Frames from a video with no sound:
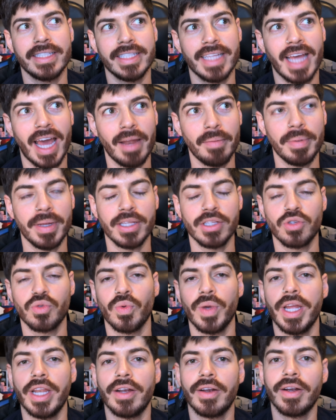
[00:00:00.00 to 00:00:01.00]
tad bit
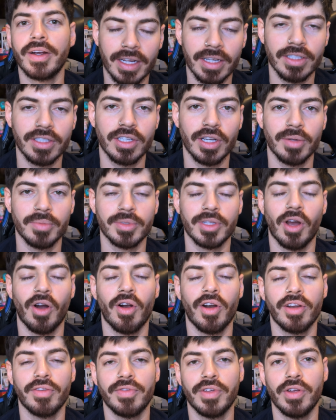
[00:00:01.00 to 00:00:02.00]
sweeter in terms of
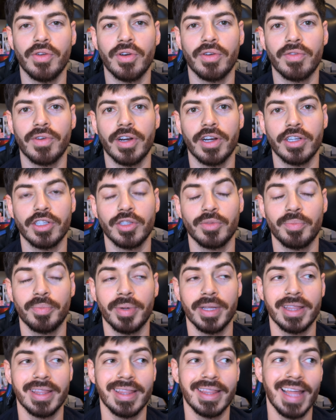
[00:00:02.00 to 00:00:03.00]
Art of Universe,
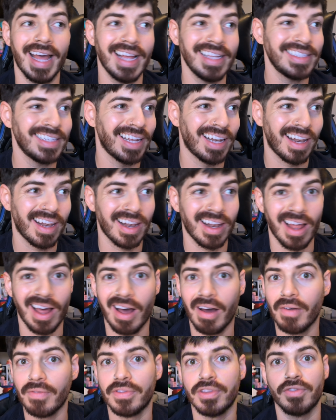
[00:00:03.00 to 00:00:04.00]
but that's a
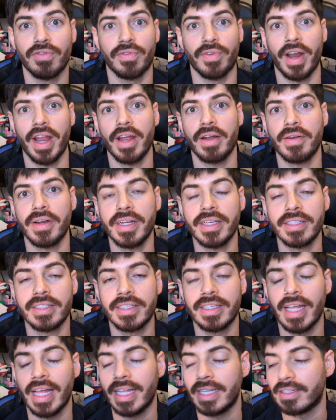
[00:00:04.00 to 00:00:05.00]
loved fragrance
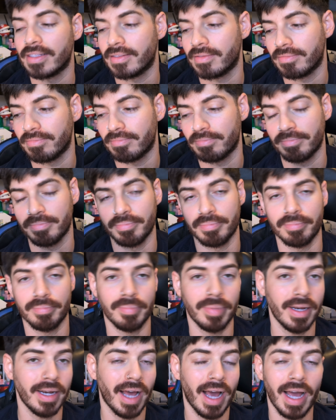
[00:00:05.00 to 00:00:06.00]
that's
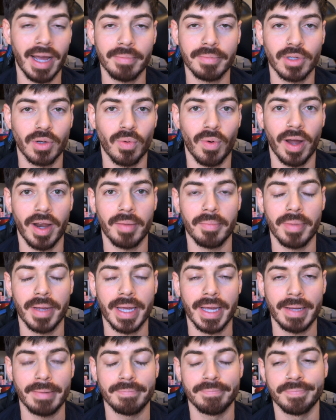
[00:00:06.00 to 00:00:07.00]
been hyped quite a
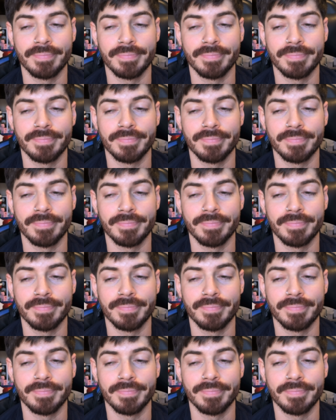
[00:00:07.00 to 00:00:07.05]
bit.